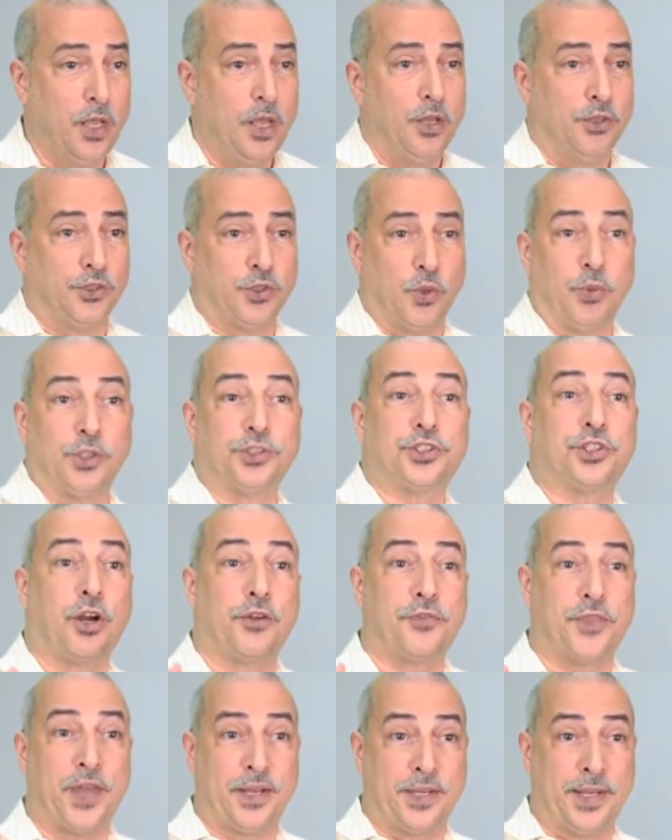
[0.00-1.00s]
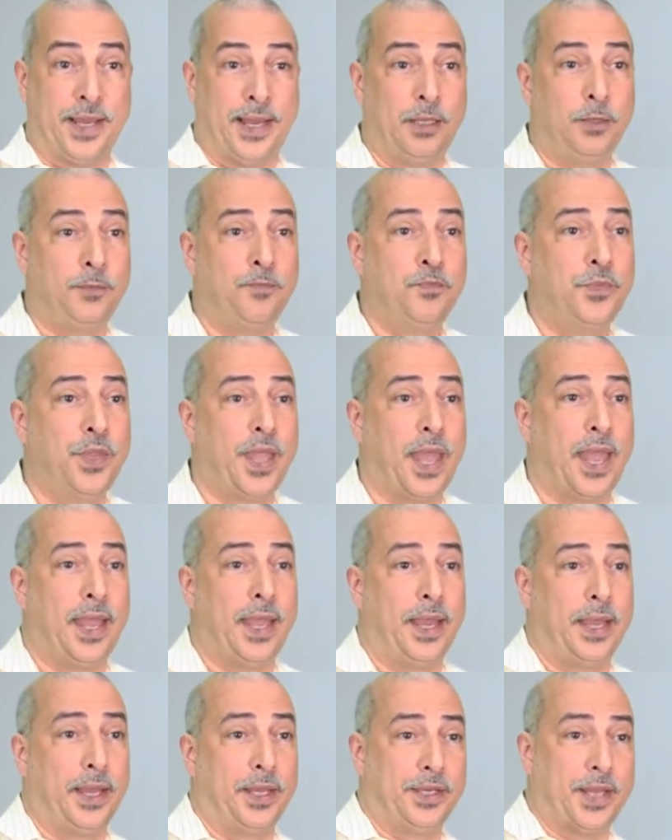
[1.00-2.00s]
So we'll start that now,
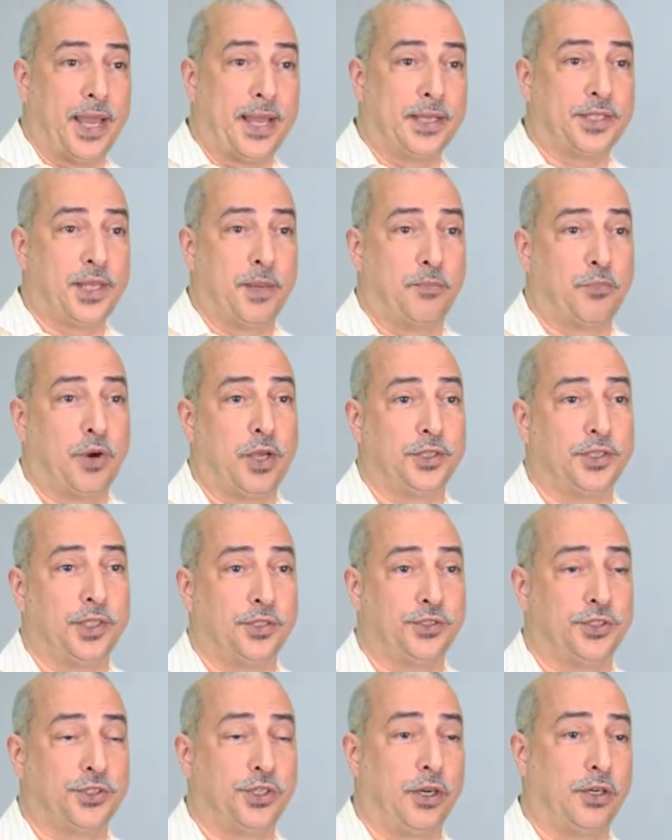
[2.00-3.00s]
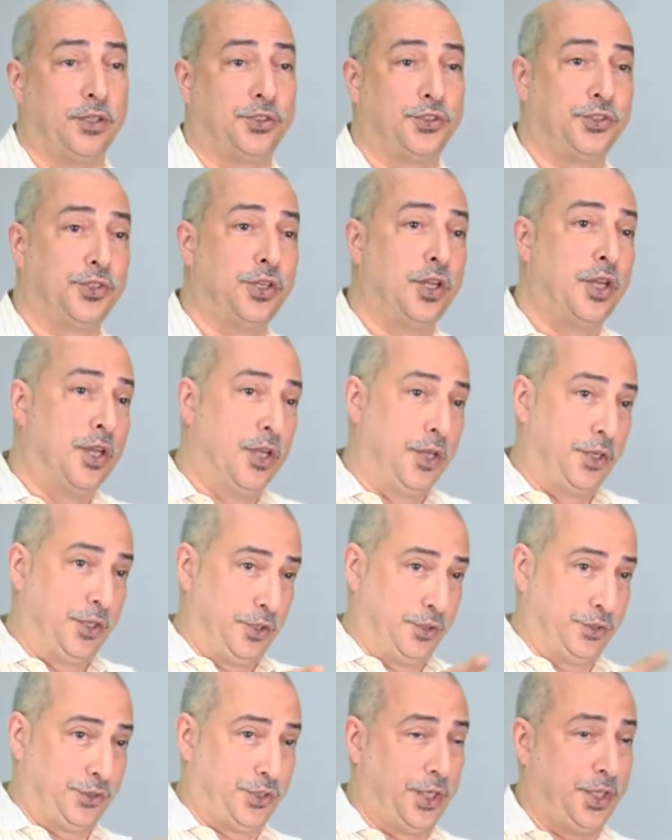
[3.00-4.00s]
and as that process starts,
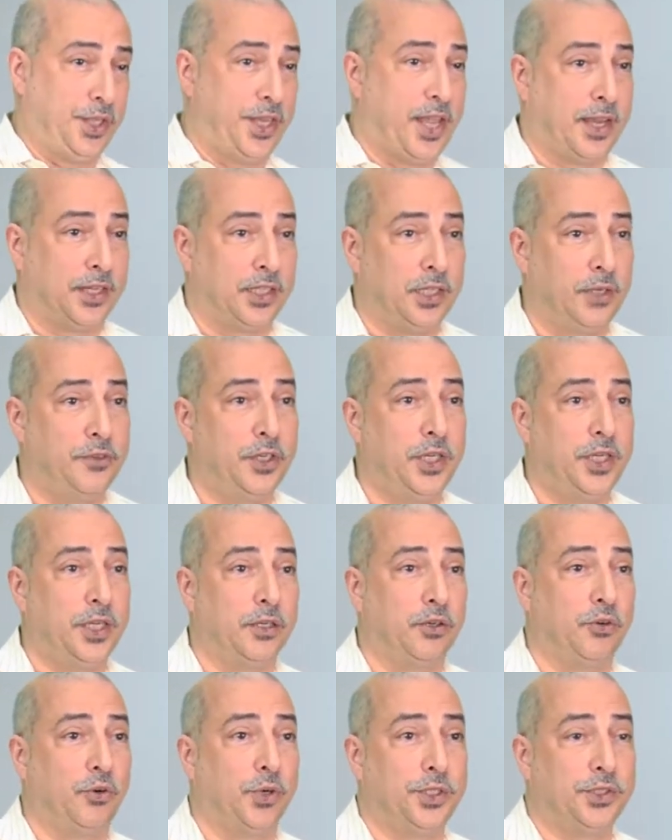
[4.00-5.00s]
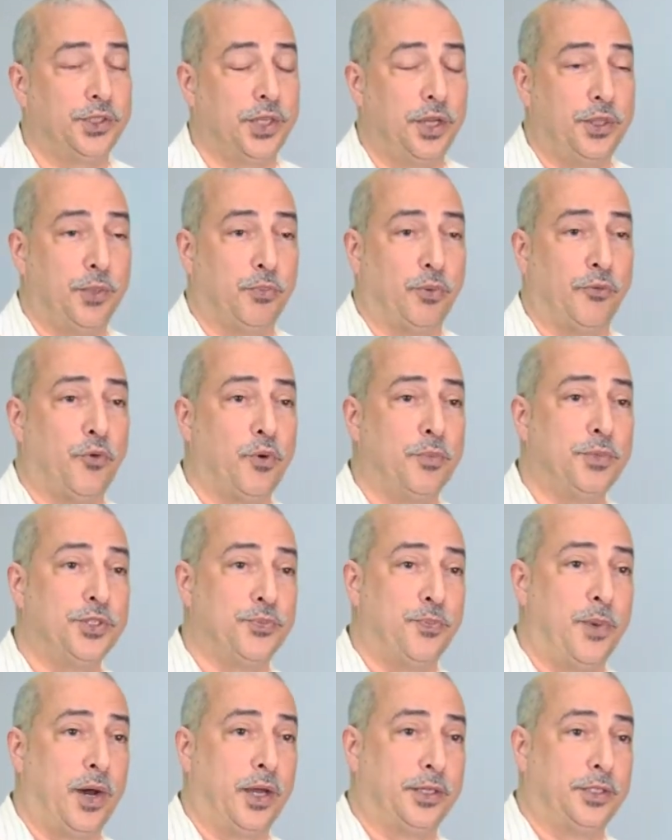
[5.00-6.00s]
you'll see the activity increase on the
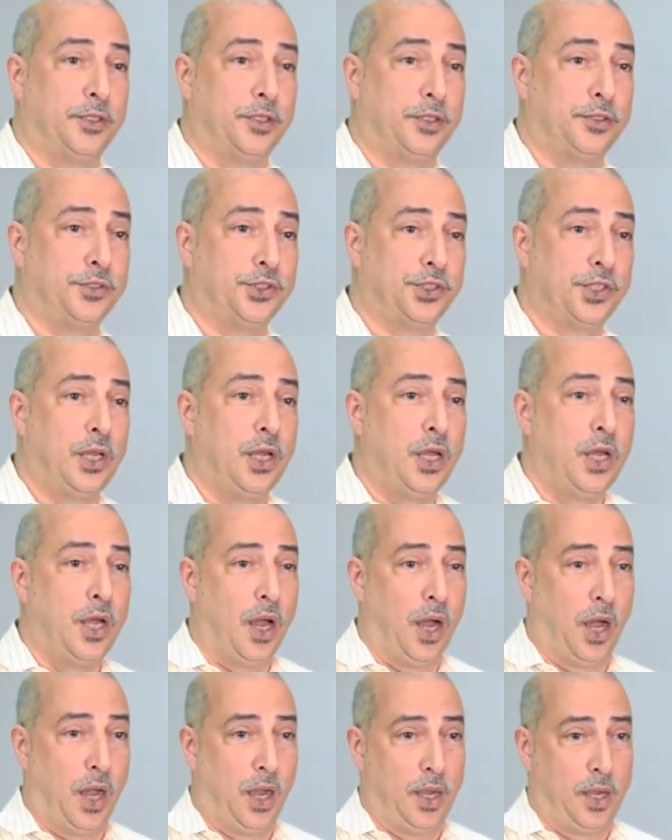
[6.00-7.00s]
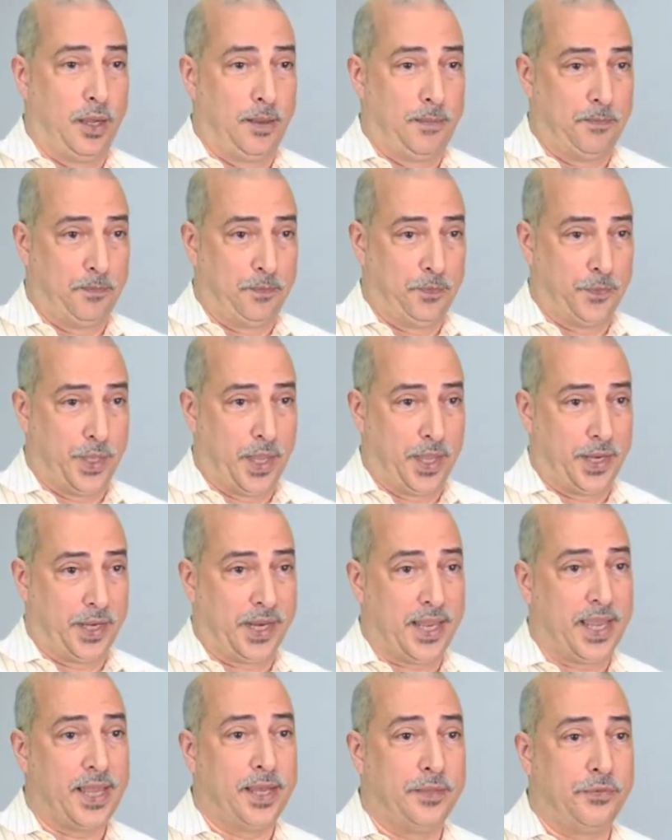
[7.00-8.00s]
performance monitors. And
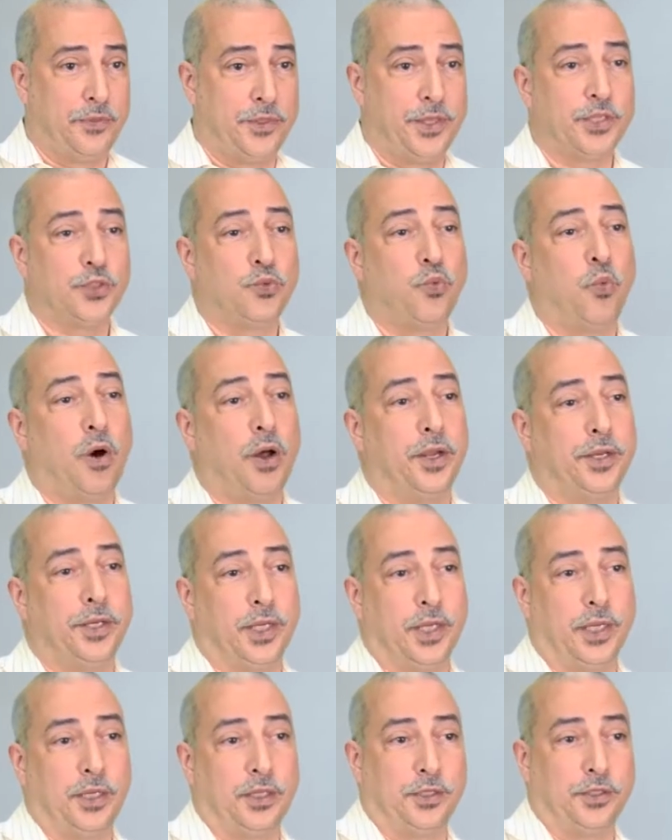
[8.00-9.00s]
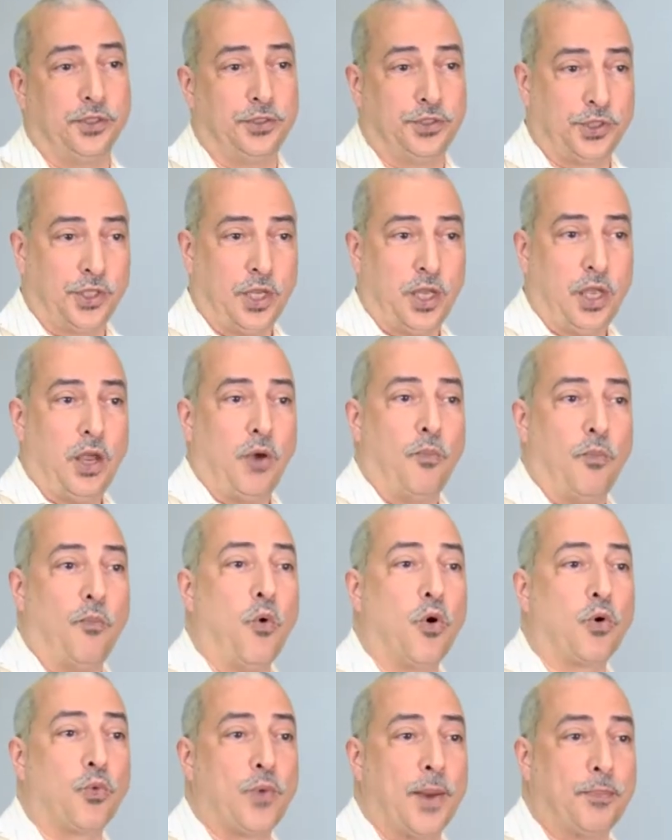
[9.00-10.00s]
again, this one is
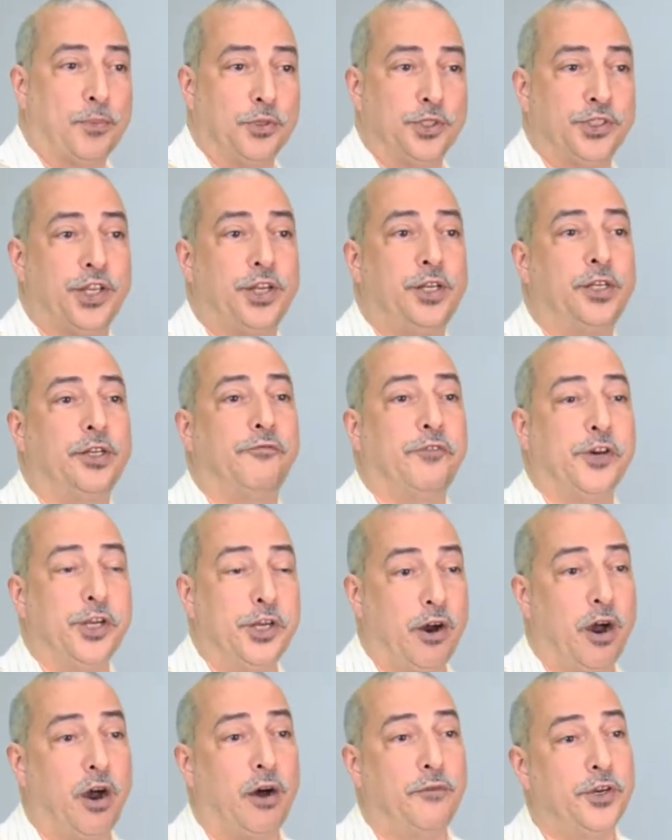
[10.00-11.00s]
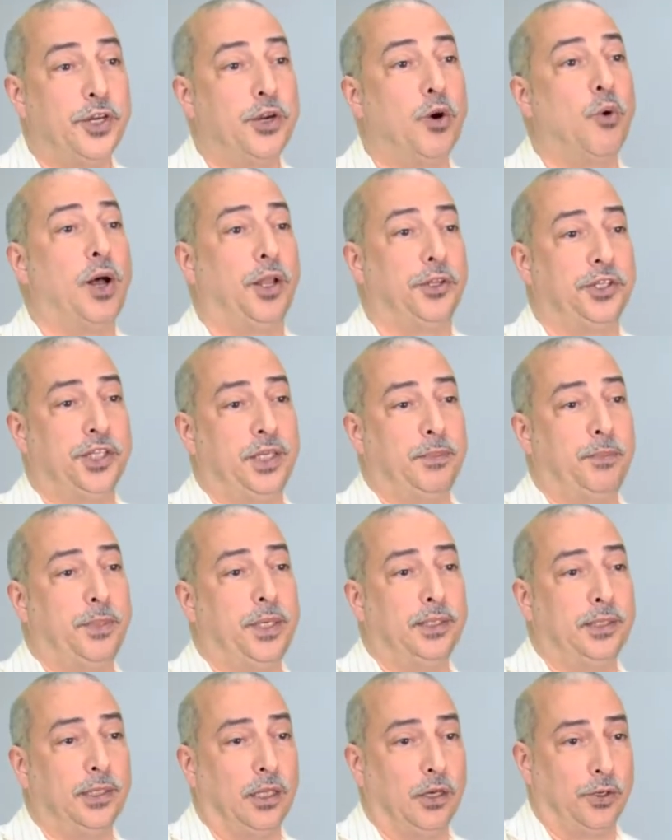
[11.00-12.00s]
more representative of an
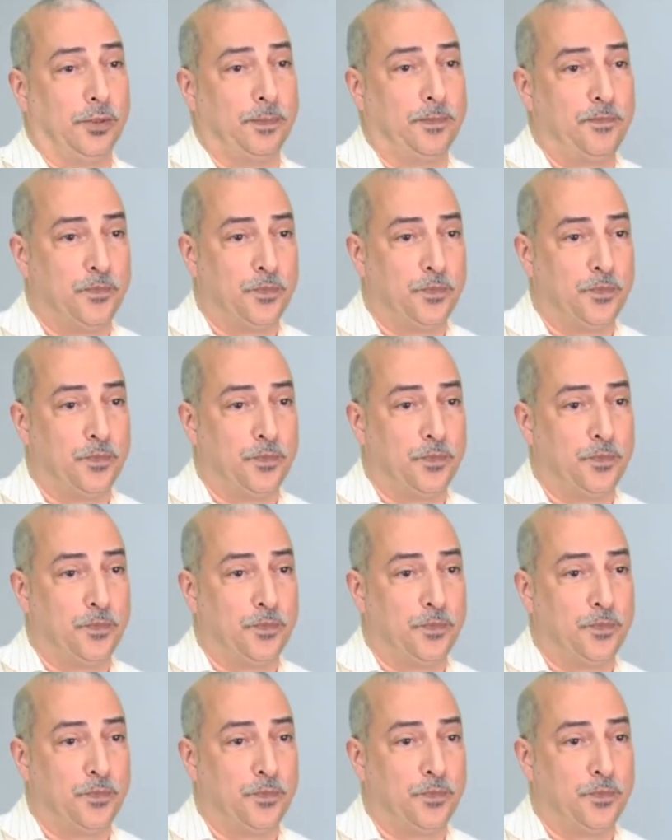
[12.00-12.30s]
OLTP load.